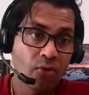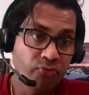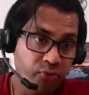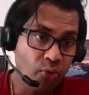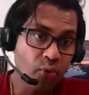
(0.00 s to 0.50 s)

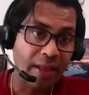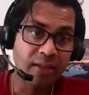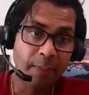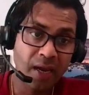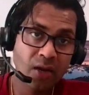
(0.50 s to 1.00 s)
4 and
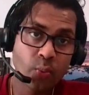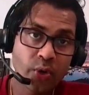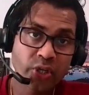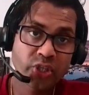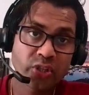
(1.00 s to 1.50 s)
the paid
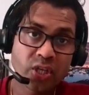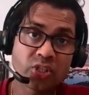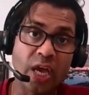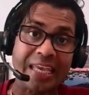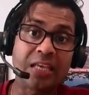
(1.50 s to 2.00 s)
version,
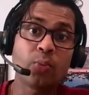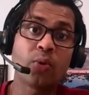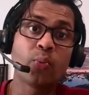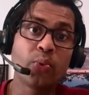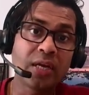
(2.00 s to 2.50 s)
things are
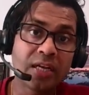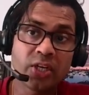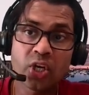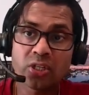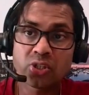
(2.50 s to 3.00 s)
even really good.